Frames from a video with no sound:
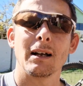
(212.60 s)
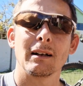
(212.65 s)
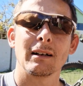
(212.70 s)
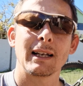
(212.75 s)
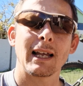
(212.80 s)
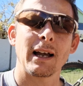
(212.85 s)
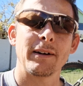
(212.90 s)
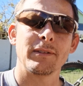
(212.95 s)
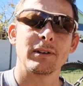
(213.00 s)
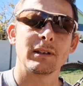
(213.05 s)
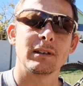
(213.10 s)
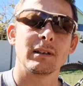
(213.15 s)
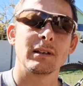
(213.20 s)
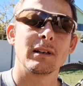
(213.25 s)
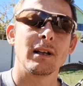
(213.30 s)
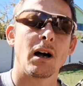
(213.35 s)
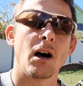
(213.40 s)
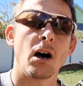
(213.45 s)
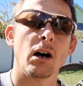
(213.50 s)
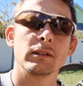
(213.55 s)
covered
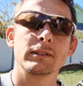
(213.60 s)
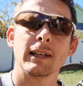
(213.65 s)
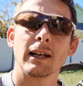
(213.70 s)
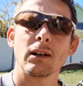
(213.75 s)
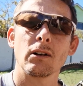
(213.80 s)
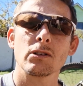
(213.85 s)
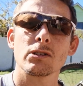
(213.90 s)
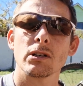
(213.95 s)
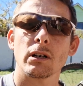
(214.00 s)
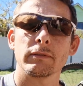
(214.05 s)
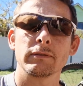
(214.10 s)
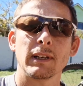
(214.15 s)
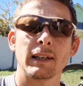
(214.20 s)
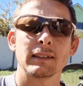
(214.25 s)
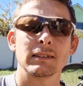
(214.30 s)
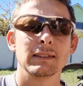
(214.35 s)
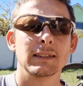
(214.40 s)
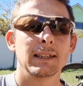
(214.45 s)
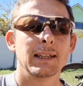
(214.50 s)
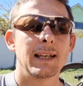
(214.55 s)
hardtail or
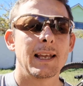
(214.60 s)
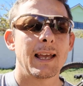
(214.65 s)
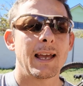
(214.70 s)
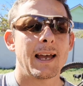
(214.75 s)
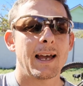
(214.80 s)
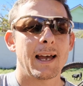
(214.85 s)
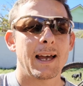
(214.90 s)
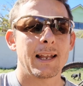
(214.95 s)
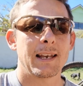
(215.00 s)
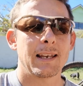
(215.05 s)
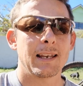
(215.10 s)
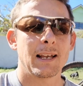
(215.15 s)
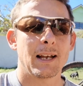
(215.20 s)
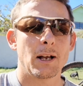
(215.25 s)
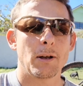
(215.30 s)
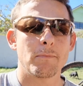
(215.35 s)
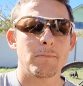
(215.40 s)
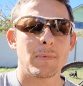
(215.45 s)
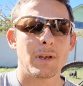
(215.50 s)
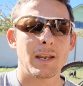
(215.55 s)
softtail, and
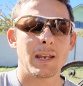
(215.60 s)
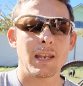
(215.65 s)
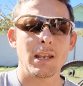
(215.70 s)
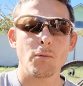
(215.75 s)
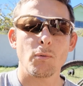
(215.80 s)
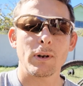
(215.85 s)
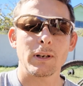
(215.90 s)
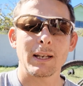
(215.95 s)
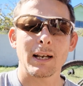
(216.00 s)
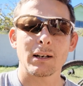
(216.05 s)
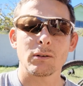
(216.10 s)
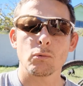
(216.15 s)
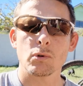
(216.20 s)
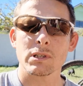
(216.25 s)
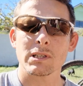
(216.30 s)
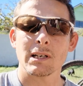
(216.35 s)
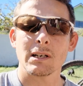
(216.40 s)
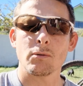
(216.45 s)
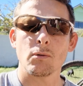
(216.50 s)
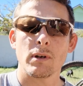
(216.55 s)
he went down
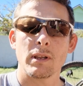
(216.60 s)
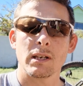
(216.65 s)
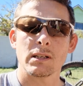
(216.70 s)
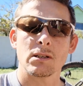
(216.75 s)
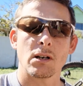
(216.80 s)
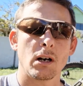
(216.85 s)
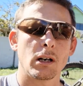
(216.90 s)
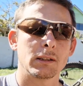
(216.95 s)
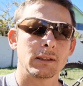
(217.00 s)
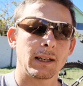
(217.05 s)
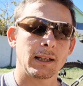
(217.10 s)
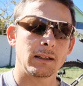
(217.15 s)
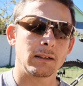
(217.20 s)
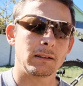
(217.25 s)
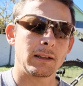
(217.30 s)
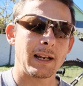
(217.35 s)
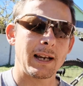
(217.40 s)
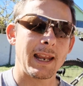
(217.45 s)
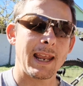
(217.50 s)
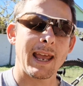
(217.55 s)
Whistler with his hardtail
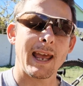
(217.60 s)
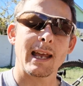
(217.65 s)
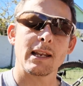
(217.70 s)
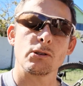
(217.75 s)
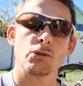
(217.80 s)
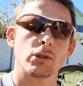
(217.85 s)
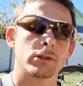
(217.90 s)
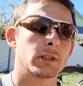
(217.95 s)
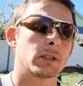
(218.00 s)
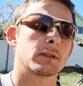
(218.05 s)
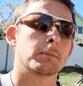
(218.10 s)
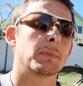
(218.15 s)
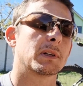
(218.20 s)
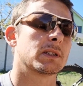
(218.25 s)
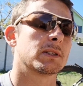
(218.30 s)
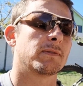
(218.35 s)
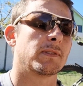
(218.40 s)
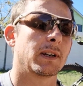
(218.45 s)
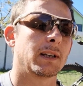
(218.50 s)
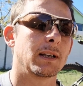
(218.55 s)
and he had just as
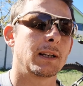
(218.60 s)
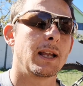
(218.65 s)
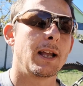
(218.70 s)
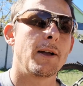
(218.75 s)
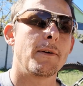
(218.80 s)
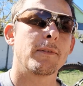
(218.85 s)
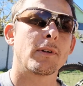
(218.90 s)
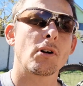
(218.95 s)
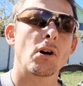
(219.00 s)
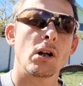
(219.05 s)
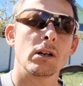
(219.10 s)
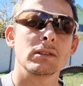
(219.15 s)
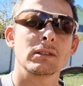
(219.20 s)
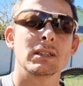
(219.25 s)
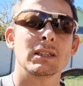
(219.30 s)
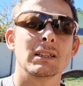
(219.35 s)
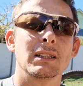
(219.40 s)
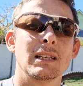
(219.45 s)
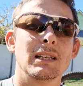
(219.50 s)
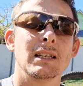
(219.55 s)
much fun.
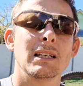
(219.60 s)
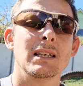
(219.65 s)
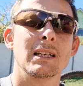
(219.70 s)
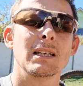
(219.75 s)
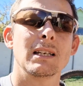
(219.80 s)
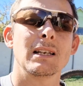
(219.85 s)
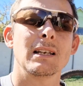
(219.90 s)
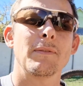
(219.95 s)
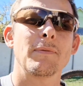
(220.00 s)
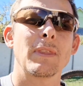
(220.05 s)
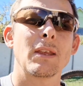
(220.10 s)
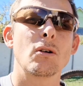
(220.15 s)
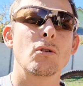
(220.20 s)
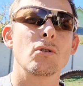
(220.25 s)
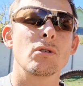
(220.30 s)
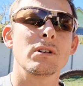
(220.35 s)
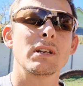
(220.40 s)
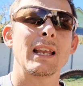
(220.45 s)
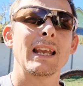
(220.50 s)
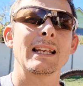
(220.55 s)
Granted, he
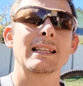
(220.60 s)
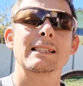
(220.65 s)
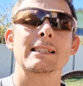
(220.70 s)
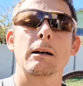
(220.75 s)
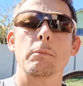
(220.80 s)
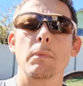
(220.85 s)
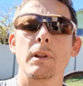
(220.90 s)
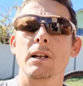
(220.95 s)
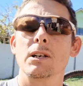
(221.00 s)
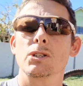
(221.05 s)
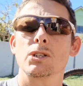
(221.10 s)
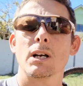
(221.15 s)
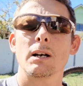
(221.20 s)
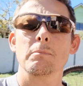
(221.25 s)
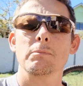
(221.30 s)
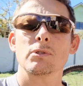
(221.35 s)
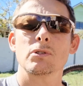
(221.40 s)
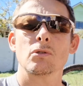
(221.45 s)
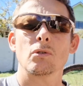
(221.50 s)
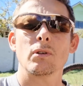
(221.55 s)
couldn't hit some of the
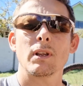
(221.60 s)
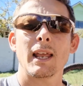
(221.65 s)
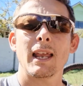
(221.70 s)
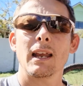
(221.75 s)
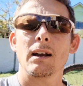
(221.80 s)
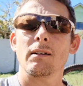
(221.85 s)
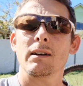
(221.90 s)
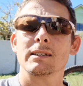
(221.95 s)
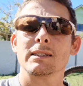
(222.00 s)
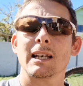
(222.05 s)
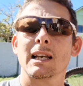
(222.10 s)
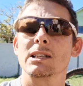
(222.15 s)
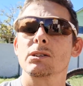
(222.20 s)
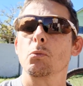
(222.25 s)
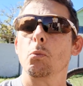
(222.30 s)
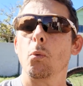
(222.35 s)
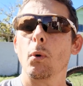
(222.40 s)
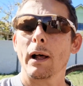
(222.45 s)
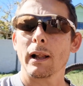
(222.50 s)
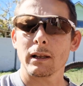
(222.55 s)
jumps or the areas as
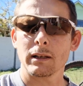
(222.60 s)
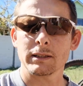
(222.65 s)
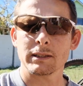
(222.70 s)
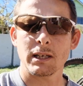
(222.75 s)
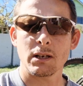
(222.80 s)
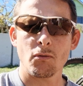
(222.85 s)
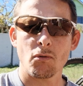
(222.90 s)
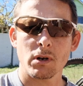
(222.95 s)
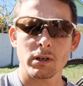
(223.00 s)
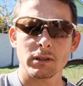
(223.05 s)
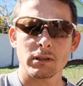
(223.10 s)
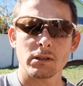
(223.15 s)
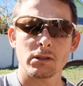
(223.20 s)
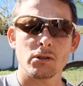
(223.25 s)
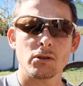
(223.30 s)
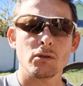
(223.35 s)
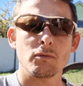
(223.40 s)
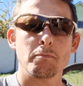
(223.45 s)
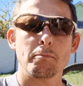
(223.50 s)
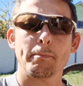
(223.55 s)
well as he wanted
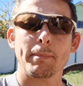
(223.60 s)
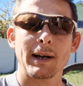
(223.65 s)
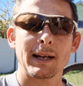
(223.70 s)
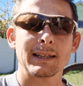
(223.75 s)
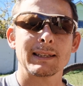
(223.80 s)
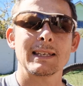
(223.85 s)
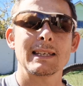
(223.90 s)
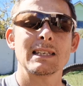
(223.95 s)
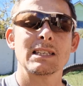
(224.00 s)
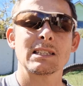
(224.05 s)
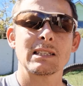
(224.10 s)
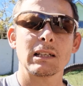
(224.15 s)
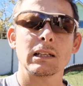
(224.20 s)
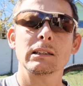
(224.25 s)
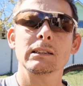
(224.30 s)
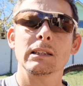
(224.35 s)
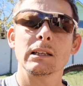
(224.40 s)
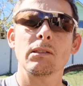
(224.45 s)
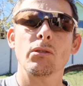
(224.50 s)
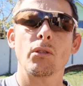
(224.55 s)
to, but he still
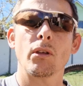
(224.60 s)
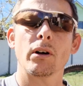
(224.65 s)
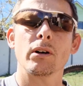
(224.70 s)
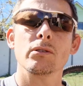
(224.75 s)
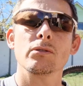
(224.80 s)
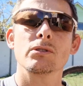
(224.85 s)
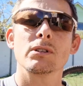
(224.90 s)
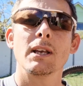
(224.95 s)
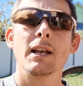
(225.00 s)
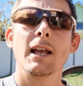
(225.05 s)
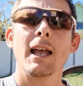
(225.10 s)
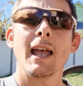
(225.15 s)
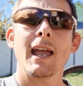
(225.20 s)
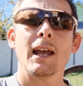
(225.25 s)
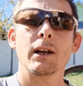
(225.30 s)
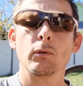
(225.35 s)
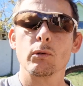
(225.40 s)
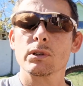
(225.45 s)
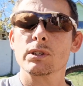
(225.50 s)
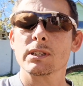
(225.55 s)
did those.
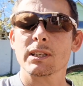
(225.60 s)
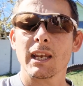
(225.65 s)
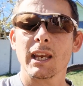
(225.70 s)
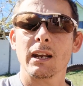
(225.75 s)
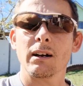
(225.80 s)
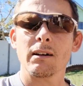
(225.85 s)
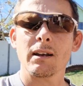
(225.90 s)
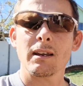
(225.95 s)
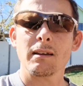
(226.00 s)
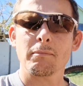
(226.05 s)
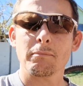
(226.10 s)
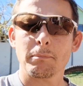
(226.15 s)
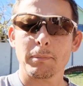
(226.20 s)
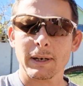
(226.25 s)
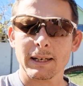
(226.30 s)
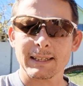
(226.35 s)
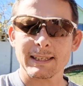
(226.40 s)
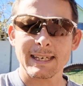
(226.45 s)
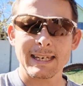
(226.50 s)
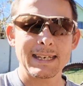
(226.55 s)
It was scary,
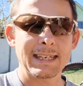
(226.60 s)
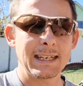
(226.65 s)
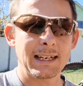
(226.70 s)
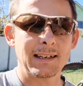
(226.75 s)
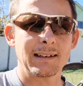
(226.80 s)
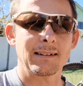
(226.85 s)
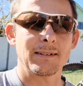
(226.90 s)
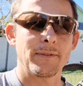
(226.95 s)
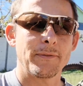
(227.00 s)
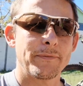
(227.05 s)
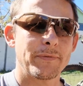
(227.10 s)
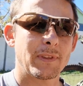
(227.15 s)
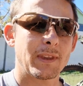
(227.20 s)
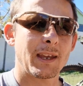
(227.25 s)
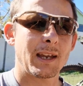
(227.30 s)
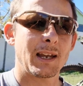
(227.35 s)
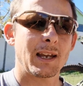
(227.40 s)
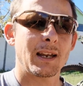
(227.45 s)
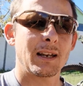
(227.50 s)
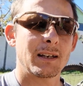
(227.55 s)
but he did,
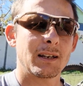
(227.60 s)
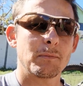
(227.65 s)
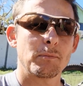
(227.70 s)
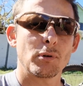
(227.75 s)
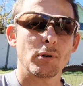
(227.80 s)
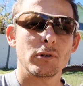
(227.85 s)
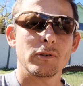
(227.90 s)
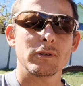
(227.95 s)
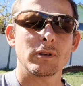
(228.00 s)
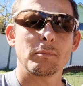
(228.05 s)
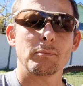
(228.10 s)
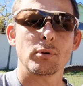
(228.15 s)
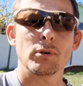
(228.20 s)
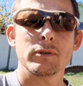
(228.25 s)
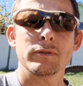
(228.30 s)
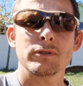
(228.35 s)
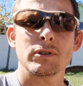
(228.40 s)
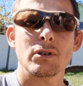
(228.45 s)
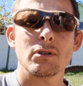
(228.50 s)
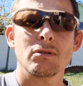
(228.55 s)
and it
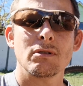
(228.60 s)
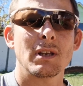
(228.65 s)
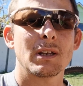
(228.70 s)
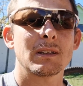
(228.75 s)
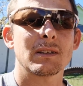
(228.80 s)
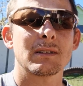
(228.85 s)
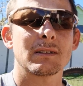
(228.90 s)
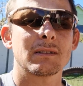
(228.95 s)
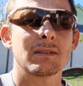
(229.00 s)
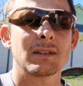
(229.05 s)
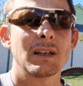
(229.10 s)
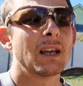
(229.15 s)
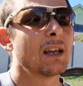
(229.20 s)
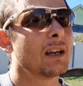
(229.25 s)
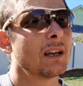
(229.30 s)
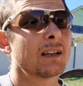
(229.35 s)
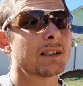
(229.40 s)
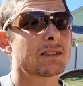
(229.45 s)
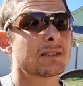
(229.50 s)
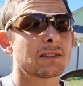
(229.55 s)
proves to you that
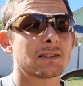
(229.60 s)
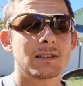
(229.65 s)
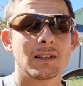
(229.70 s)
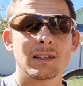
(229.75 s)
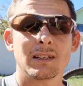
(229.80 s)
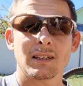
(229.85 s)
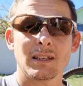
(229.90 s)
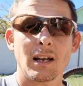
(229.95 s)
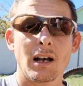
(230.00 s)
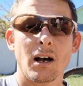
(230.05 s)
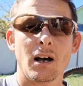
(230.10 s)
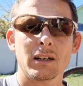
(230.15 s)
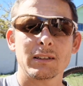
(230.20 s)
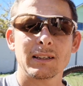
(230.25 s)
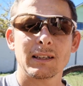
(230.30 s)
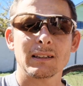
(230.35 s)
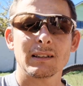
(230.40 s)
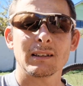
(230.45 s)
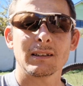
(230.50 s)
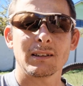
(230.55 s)
a
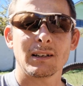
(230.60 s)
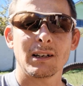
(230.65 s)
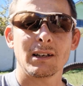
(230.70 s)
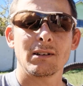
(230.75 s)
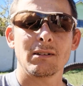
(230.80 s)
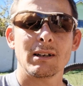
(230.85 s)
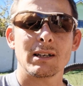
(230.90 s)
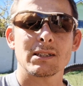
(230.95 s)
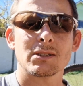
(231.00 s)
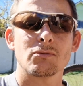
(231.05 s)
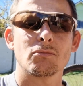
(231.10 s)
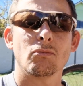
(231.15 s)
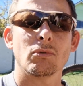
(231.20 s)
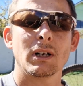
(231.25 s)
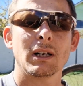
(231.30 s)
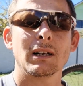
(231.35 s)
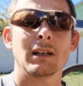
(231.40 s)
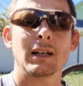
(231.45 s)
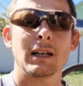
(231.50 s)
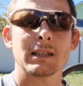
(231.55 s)
hardtail can go as
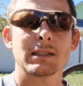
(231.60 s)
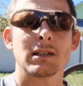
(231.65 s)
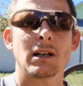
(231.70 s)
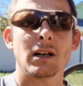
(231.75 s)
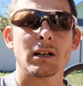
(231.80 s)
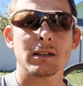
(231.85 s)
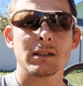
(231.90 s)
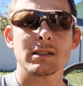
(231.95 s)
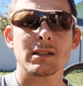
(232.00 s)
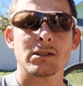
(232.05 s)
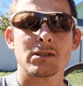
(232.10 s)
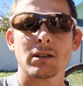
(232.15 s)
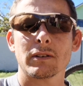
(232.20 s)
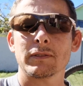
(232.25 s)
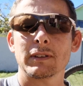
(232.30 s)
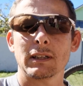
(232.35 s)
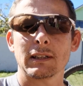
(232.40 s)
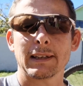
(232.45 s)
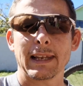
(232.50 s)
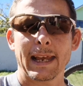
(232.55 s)
well as hard as a
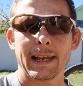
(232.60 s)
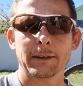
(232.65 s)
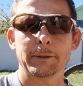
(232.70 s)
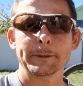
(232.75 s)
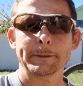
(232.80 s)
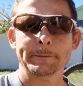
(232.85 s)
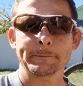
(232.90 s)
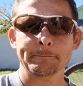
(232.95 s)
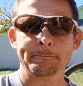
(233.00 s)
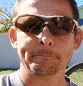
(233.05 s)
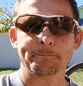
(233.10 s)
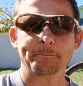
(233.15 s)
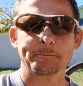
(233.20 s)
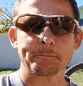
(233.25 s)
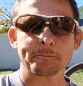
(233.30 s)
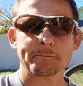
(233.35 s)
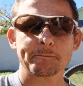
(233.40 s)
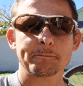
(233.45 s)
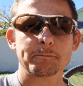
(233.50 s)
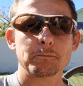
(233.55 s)
softtail can.
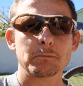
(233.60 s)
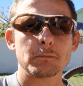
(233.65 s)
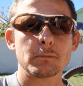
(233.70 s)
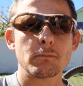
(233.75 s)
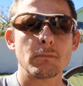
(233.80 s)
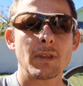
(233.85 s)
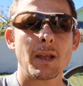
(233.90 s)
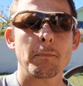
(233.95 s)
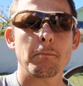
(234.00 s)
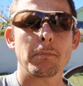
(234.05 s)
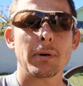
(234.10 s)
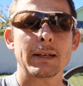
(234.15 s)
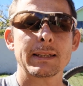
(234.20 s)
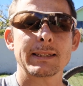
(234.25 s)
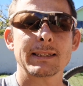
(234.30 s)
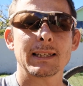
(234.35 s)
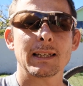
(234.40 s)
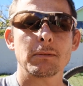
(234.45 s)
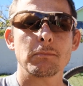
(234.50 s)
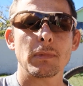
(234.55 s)

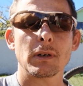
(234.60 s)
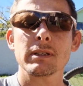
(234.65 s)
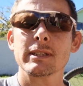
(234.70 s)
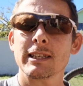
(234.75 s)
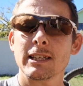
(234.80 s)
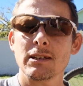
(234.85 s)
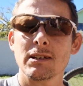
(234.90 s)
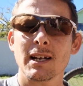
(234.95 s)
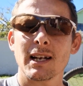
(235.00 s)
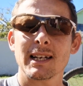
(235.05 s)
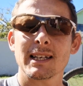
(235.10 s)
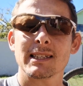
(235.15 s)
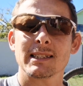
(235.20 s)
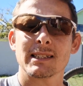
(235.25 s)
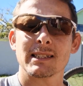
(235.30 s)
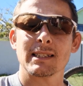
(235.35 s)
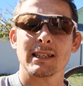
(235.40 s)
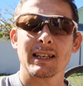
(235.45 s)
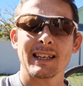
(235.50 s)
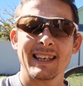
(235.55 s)
But I'll see you
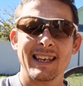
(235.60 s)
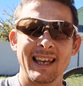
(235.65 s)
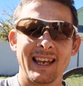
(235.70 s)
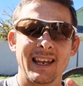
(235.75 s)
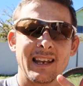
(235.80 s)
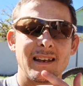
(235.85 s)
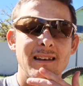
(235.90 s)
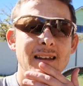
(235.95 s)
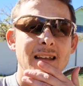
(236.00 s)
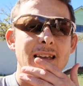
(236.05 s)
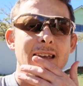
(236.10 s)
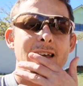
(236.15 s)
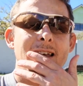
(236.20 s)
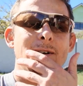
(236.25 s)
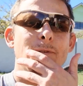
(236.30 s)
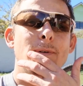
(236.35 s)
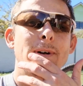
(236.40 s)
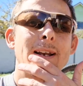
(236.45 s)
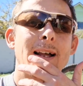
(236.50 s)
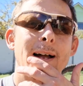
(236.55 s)
guys again
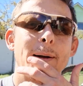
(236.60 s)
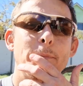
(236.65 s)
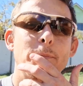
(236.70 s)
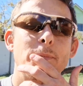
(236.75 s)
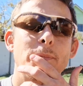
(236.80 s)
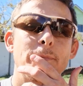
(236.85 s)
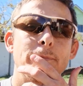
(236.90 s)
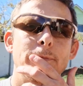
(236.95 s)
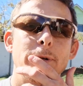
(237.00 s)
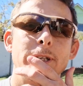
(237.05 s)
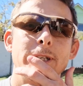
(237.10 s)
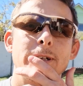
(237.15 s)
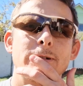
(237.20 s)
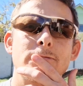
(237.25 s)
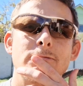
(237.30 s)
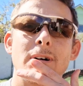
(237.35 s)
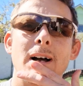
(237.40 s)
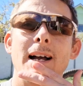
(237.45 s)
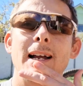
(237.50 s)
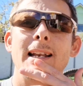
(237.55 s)
when I'm busy
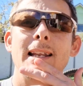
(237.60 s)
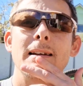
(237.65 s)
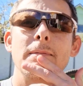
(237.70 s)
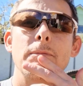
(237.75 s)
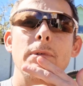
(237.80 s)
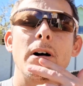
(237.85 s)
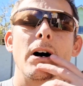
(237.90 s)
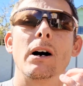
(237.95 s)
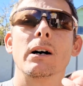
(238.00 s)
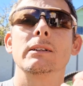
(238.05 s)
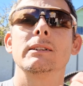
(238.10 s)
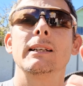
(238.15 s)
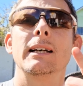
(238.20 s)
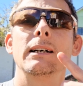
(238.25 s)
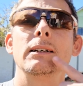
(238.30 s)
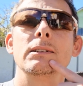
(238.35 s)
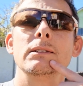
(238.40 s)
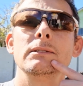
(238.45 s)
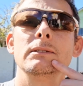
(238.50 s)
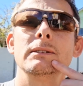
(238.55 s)
riding my
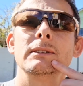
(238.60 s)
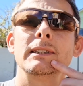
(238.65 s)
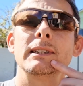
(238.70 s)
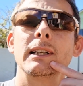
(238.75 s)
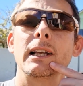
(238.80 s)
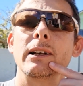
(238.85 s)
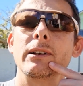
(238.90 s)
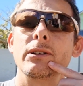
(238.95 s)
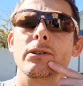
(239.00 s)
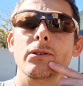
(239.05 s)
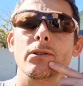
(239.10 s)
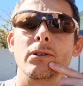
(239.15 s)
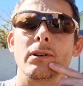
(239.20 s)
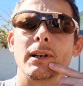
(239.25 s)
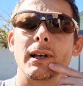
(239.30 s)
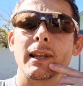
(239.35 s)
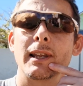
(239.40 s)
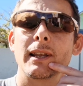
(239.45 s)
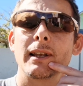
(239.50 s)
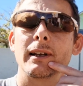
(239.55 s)
hardtail and I do
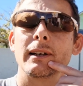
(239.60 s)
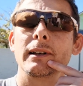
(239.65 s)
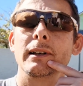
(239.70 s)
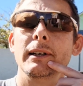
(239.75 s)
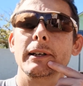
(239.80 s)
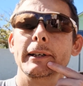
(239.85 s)
another